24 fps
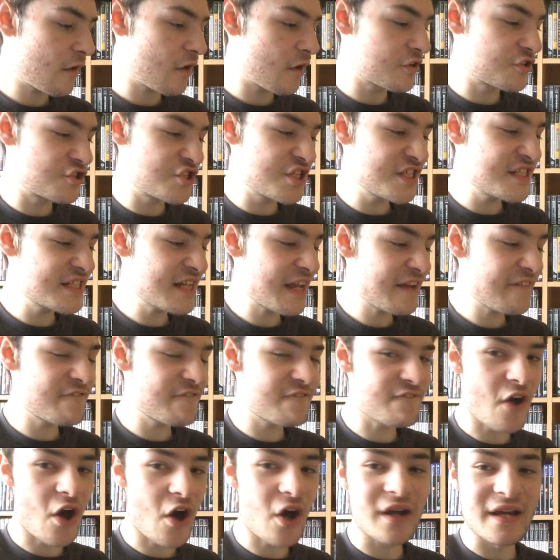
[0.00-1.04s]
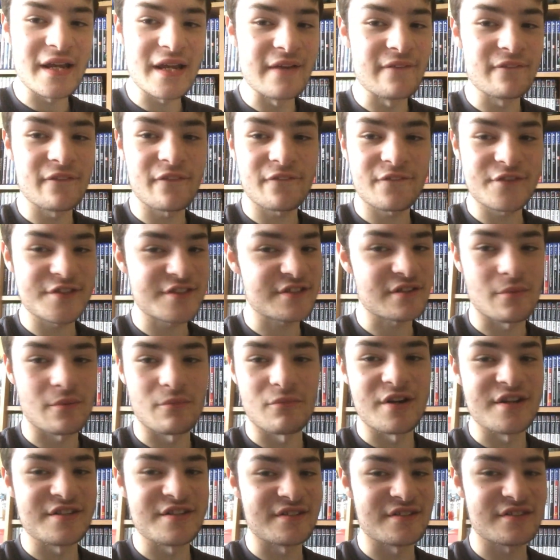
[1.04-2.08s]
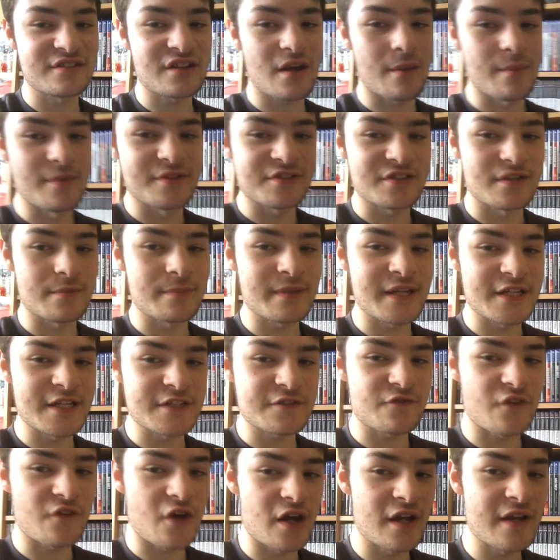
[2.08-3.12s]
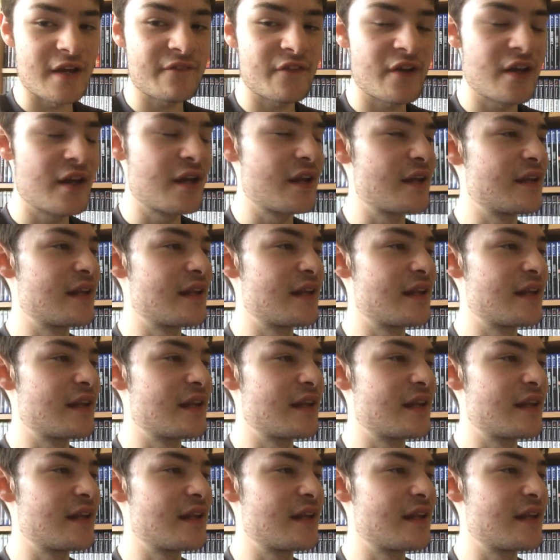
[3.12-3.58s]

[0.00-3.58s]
GTA 5 for some reason is coming to the PS5.